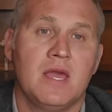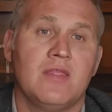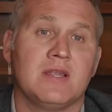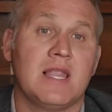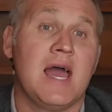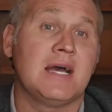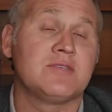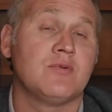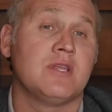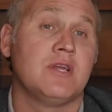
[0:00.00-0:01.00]
And the
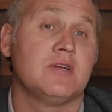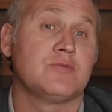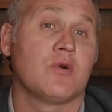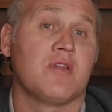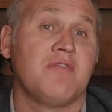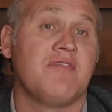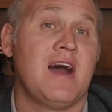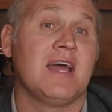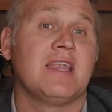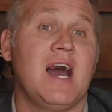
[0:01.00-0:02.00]
last one here is we're going to
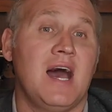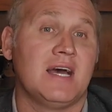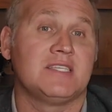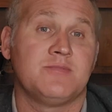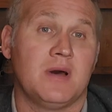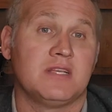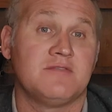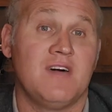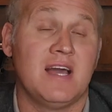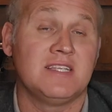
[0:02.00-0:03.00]
find hotspots.
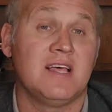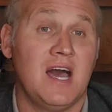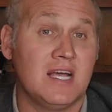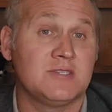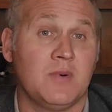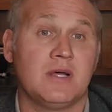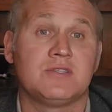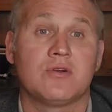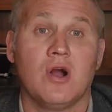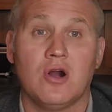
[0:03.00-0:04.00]
Find hotspots
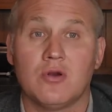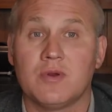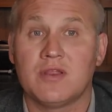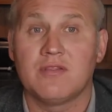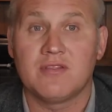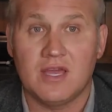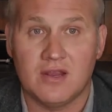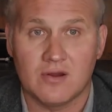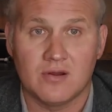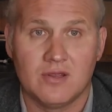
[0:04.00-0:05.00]
are already
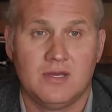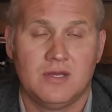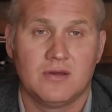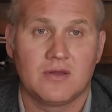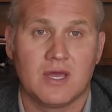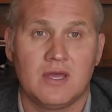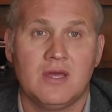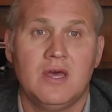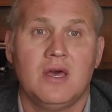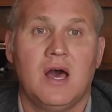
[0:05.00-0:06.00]
there. Okay?
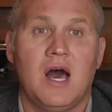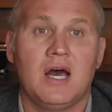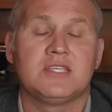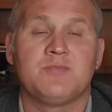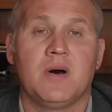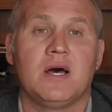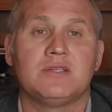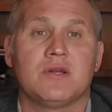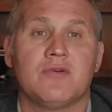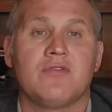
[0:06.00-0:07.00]

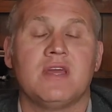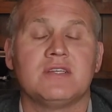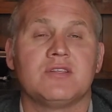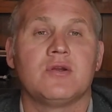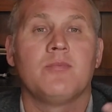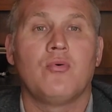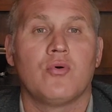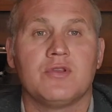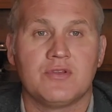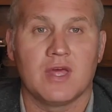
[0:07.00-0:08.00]
Hotspots are things that are
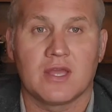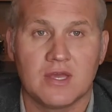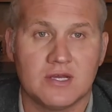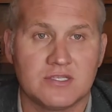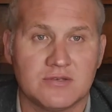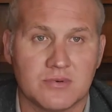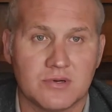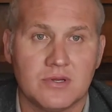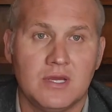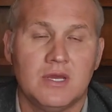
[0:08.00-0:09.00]
important to that customer.
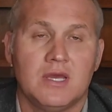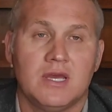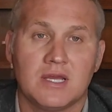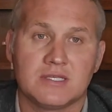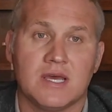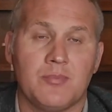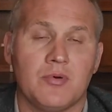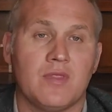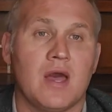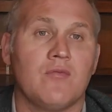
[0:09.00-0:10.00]
Example,
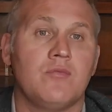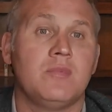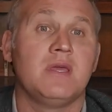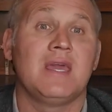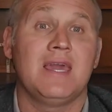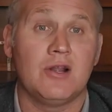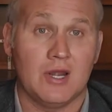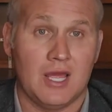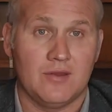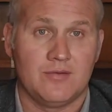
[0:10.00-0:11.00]
and that would be
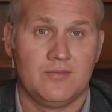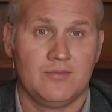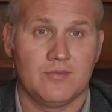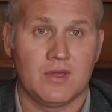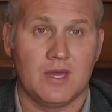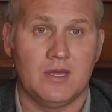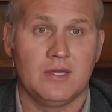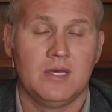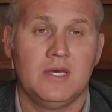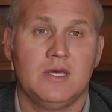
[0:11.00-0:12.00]
internet. Okay?
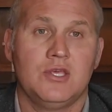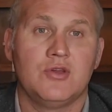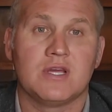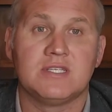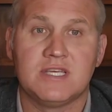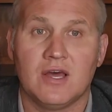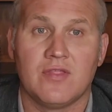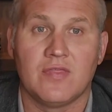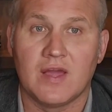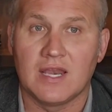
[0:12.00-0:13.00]
You can tell
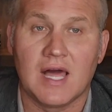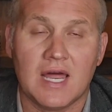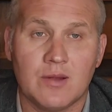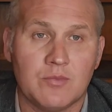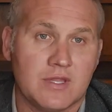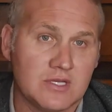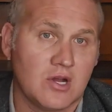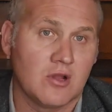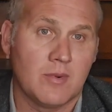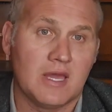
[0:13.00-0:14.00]
that they light up when they
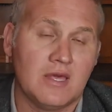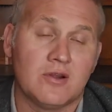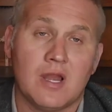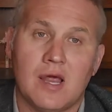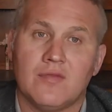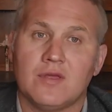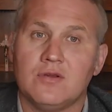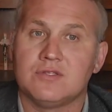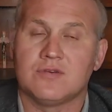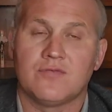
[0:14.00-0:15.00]
talk about internet. They
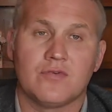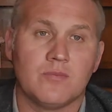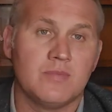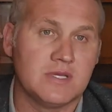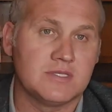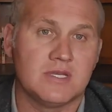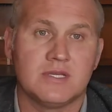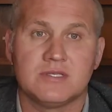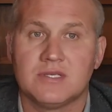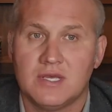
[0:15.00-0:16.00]
use it for
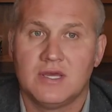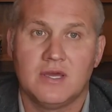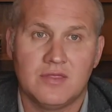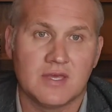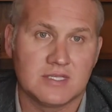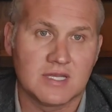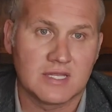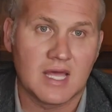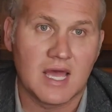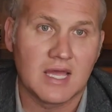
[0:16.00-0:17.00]
business and things
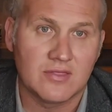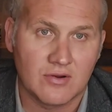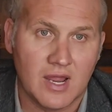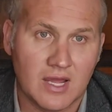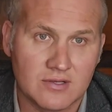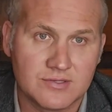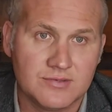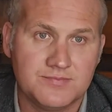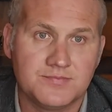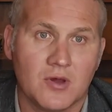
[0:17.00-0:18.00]
like that at their house.
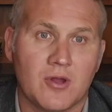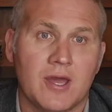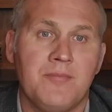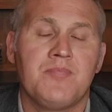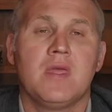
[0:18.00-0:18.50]
Okay?